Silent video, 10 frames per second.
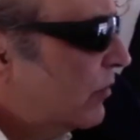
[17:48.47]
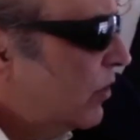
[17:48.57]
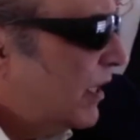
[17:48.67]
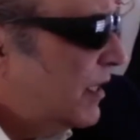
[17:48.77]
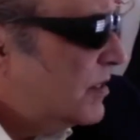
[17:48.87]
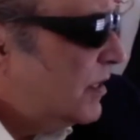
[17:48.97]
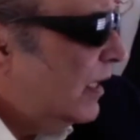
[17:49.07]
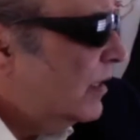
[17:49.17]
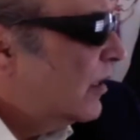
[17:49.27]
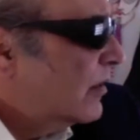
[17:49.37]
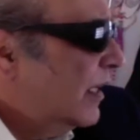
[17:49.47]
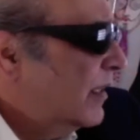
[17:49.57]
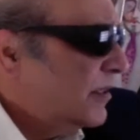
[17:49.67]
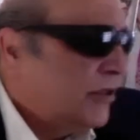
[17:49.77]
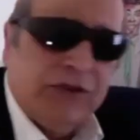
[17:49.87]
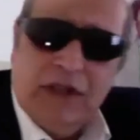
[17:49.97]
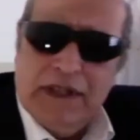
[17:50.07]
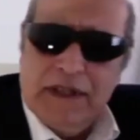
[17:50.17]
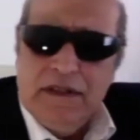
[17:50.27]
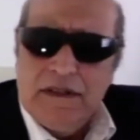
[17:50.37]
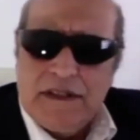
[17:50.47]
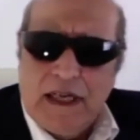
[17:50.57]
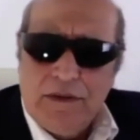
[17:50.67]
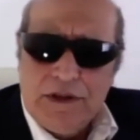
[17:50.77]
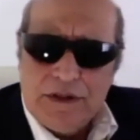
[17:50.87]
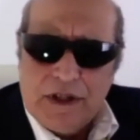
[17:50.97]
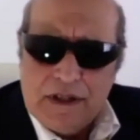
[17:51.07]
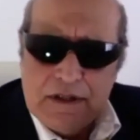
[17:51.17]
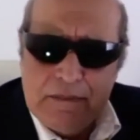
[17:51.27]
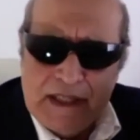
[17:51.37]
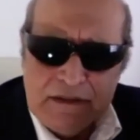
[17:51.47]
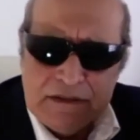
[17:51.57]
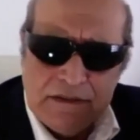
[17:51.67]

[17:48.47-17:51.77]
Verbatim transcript: What he's not in our latest drawing. Is that what you're talking about?